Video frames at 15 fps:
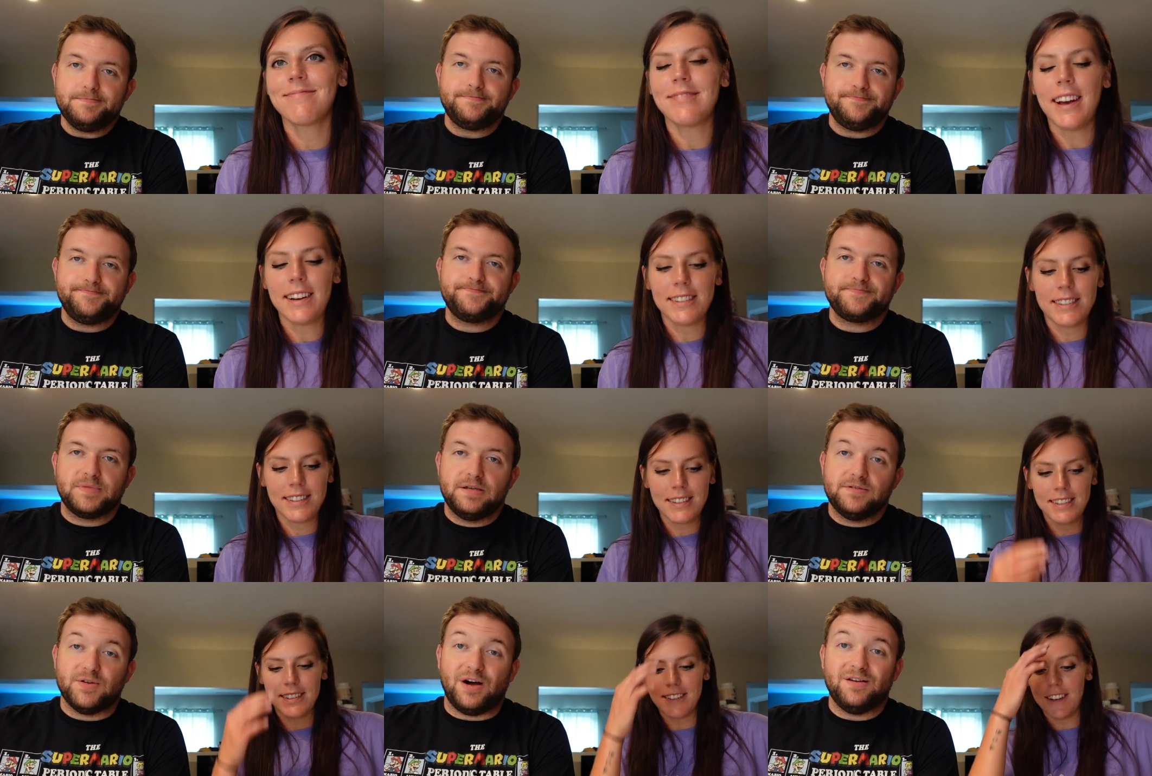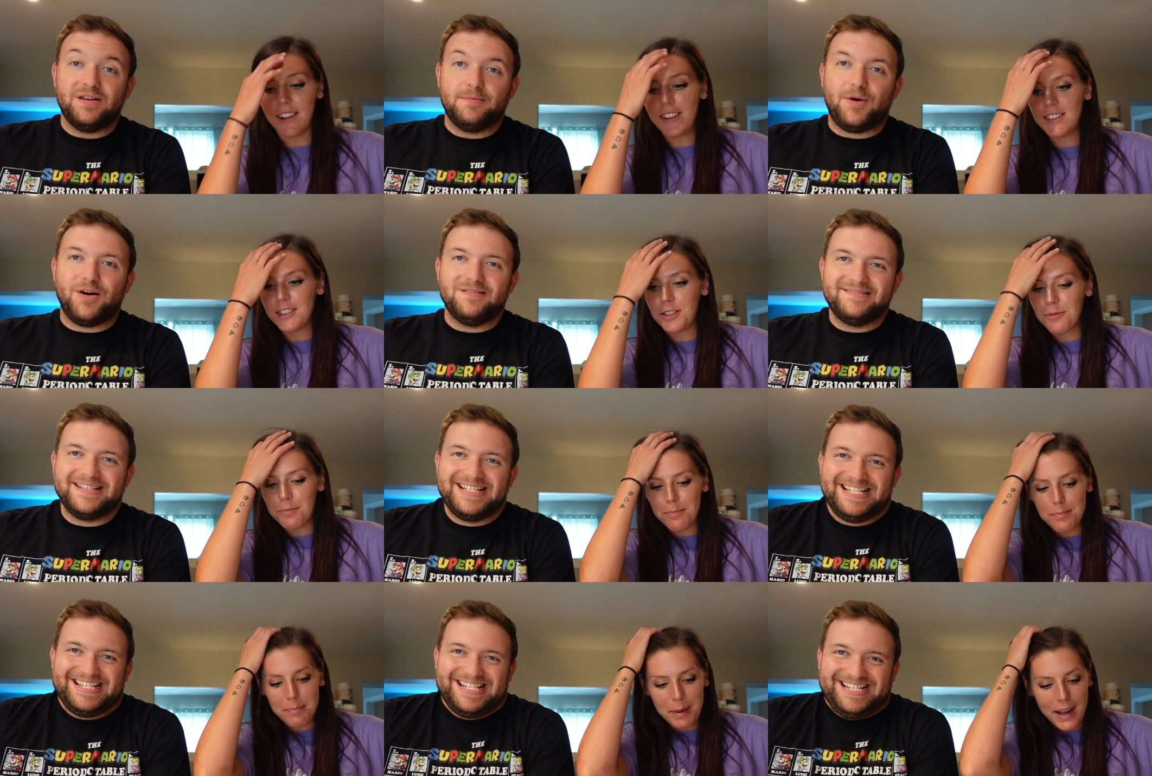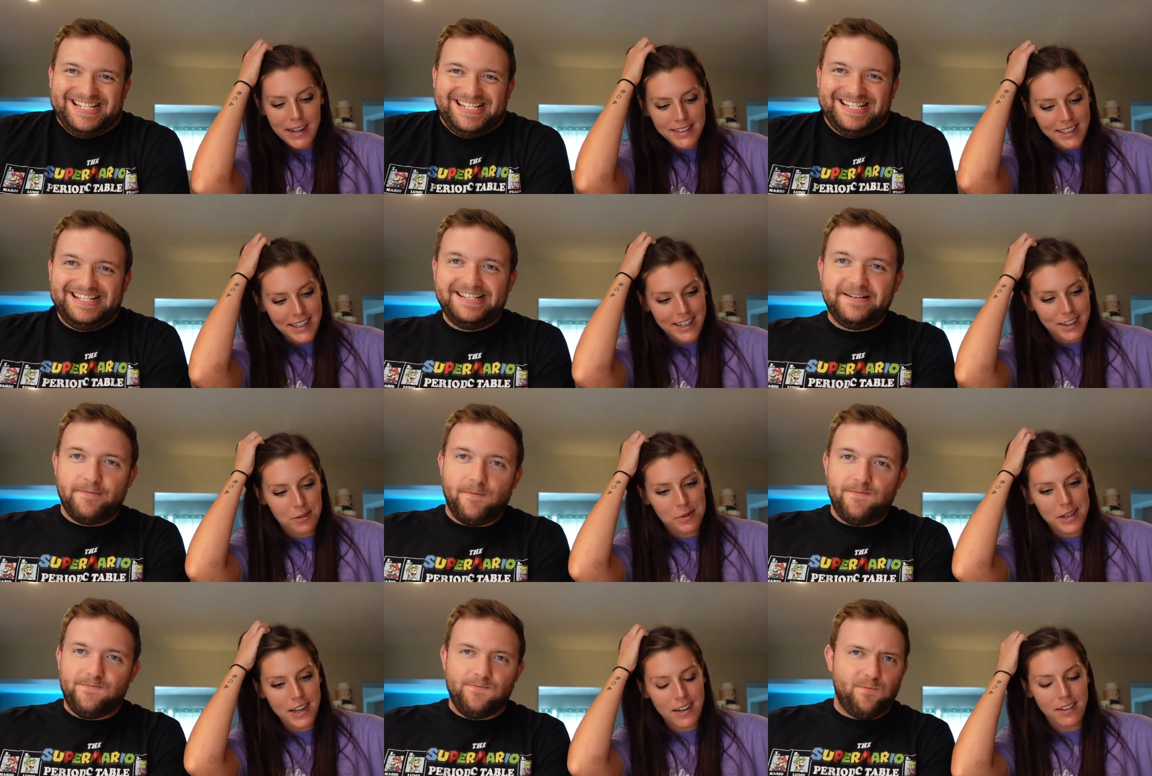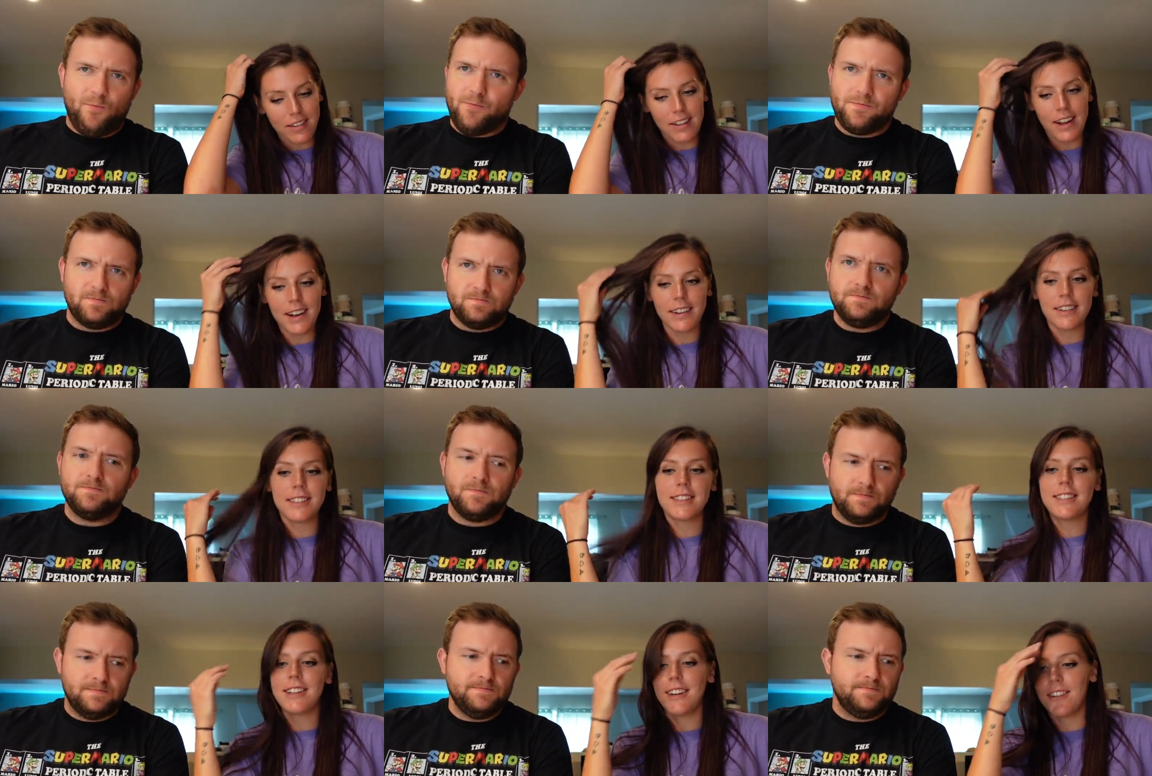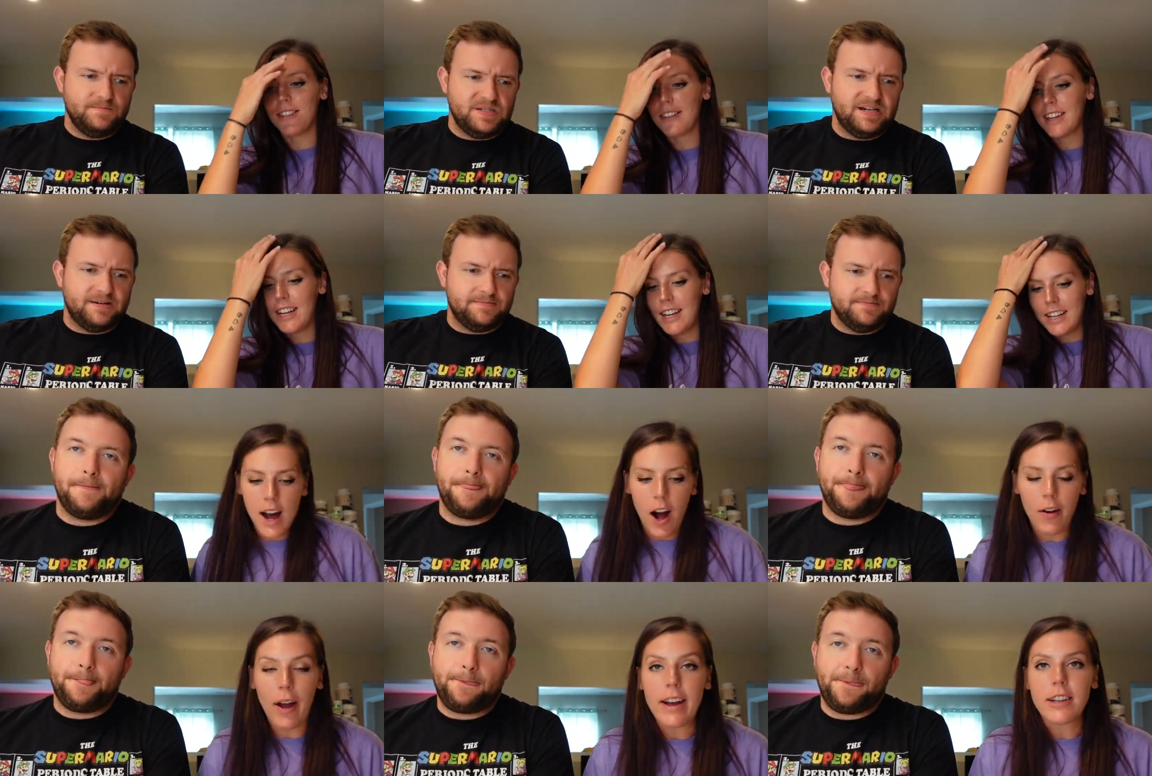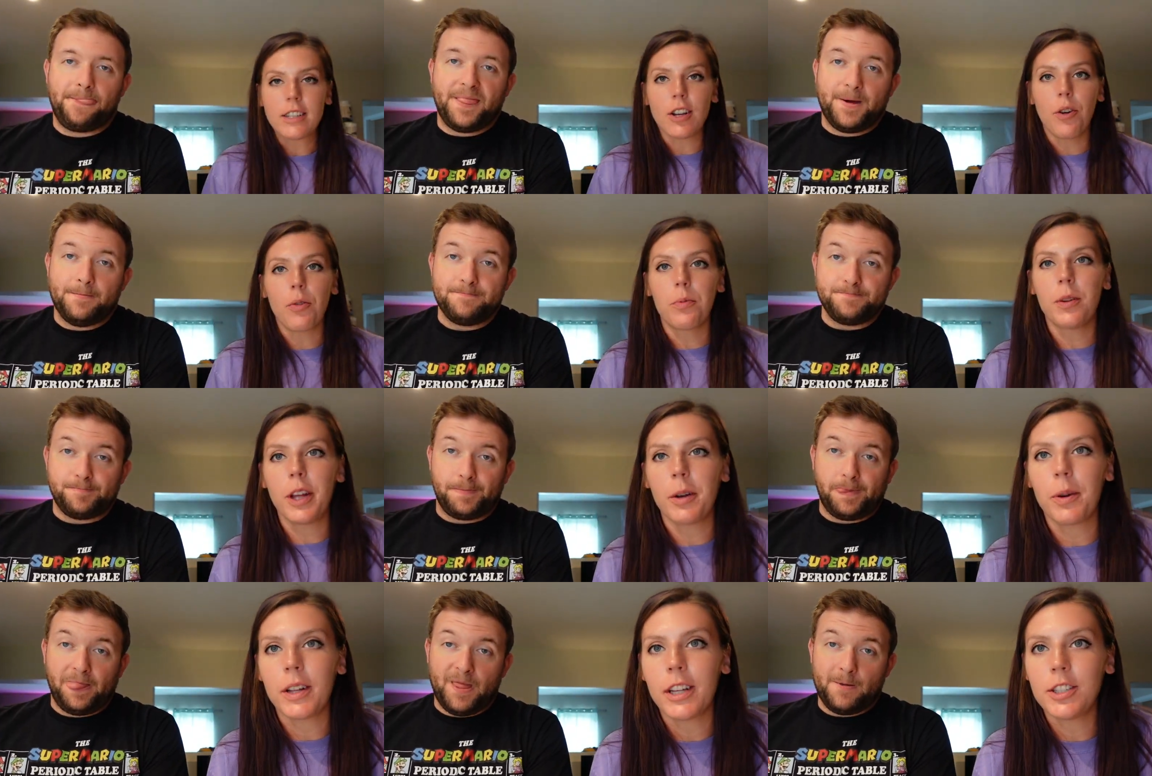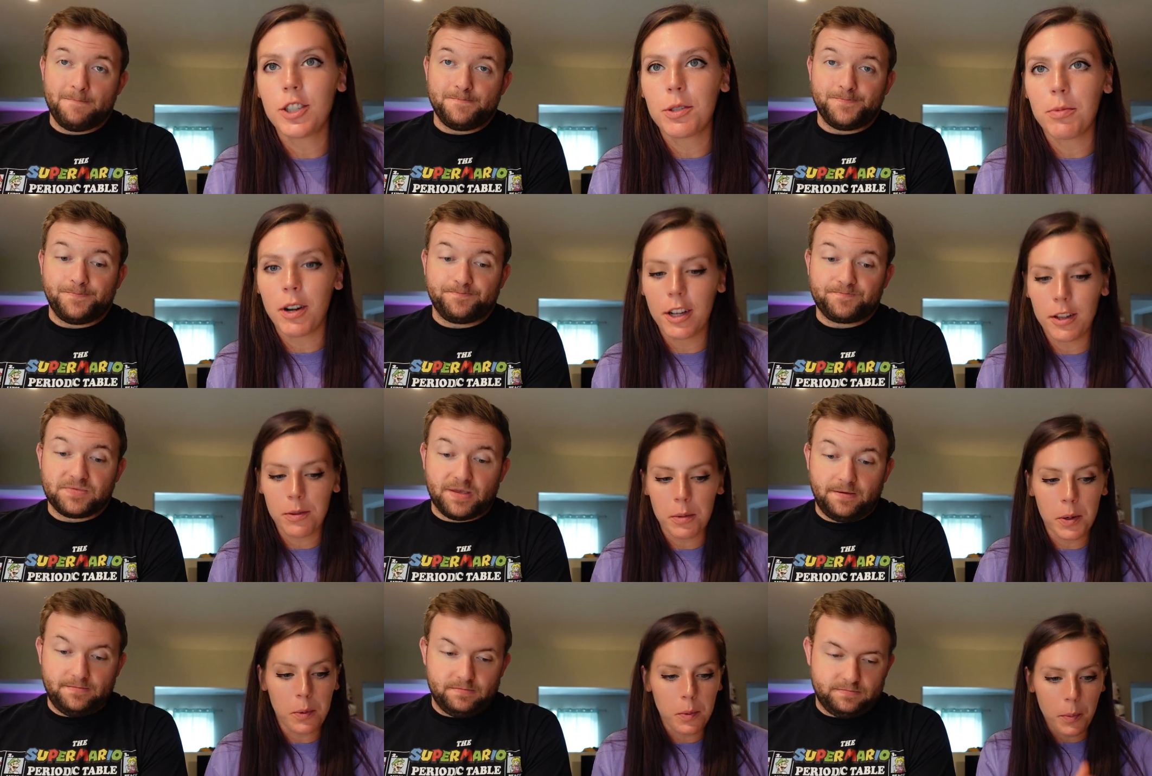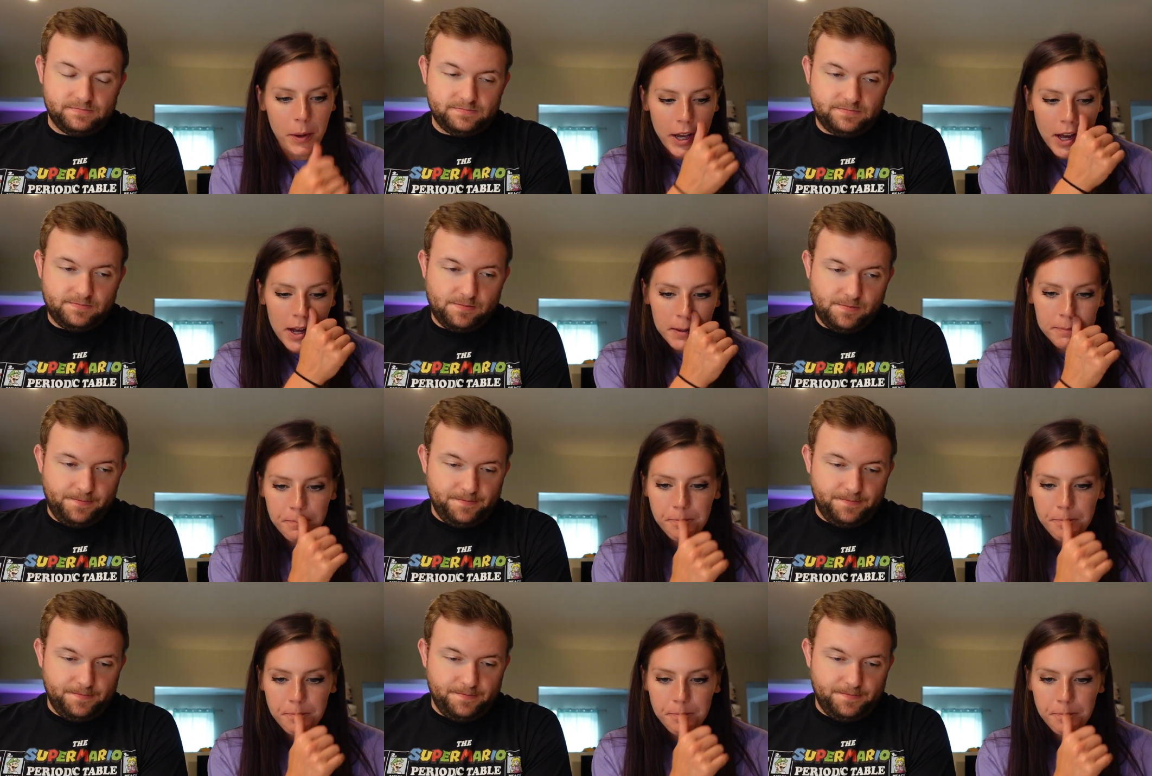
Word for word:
Speaker 1: Yeah. So Nothing too bad today though. We had a lot of good stuff. Yeah. Okay, so really quickly, just running through what we got.